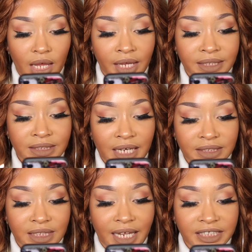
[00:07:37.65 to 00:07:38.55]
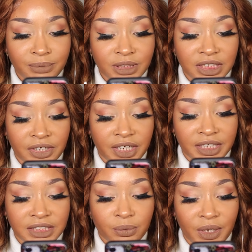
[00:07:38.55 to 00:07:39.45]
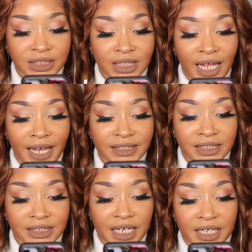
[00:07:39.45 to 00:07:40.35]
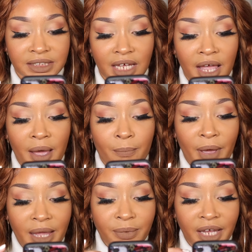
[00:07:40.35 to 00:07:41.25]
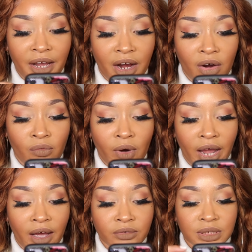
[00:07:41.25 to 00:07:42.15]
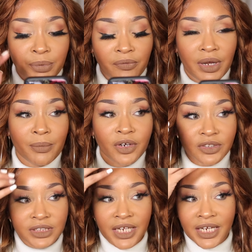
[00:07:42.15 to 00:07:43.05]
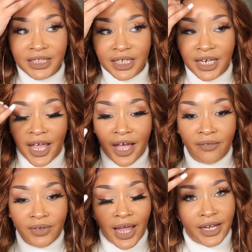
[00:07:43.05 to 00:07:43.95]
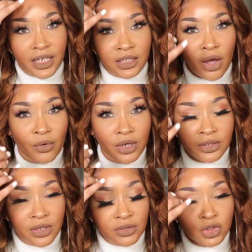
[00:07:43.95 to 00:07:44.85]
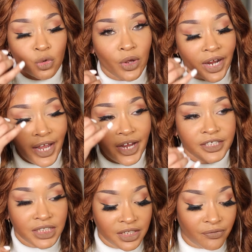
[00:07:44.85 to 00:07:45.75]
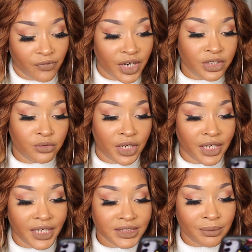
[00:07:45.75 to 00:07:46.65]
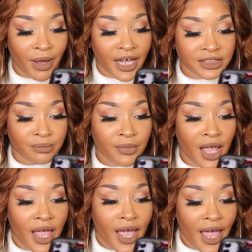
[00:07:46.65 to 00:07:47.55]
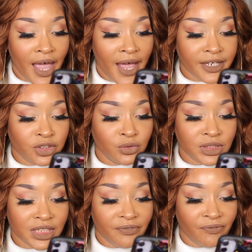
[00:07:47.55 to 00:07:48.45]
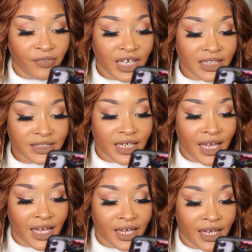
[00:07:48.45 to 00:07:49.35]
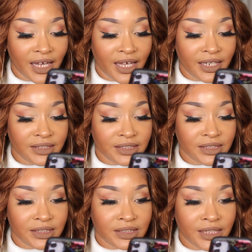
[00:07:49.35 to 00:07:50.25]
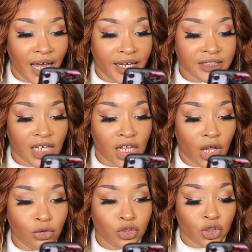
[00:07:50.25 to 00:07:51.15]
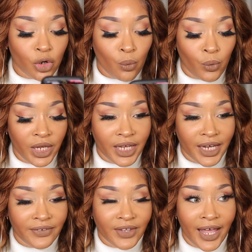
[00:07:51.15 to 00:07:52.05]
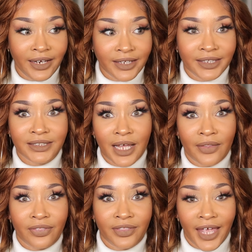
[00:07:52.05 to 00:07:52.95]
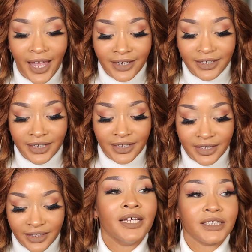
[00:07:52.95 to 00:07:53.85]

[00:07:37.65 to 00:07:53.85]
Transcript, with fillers: It says the lace material is Swiss lace. It says baby hair around the perimeters, and it did have like long, you know, shorter hairs in the front. You can customize them as you see fit. And yeah, it's a closure wig, and that is that, honey.